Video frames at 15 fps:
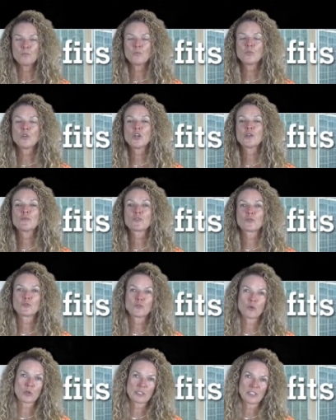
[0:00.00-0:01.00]
Went on for
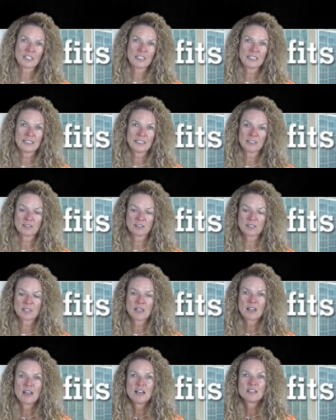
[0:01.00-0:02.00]
14 years.
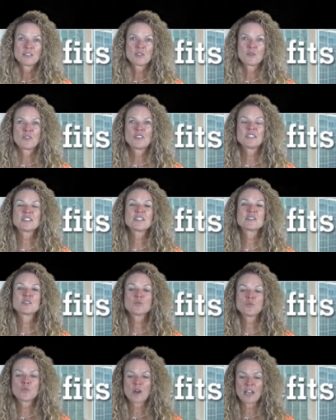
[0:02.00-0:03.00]
So this is
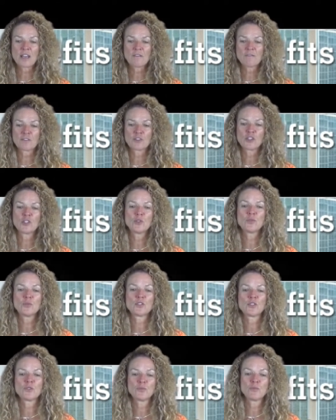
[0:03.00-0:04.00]
a way for you
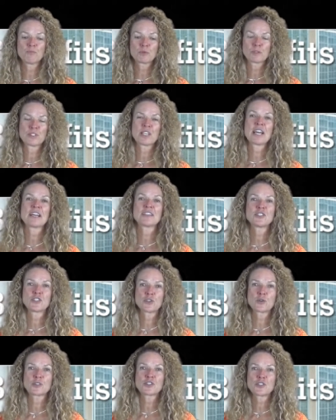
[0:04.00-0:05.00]
to
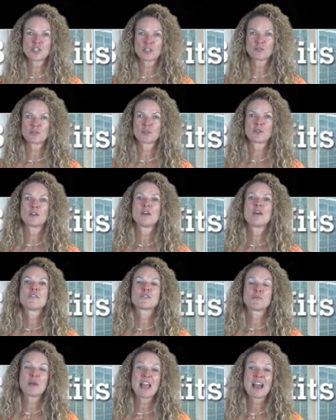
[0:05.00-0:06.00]
protect your children
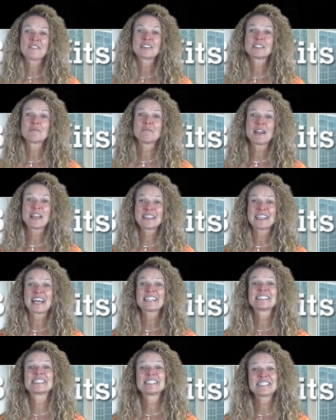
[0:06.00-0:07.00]
from having to make
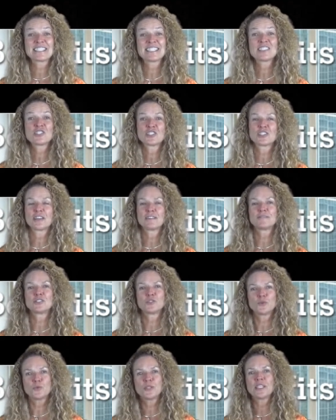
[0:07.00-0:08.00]
that decision of,
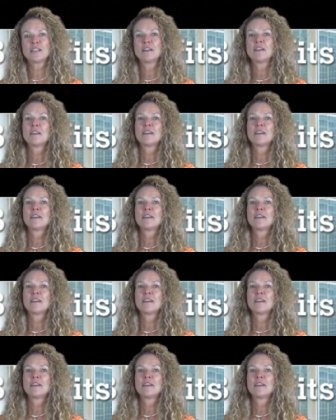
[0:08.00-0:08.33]
do we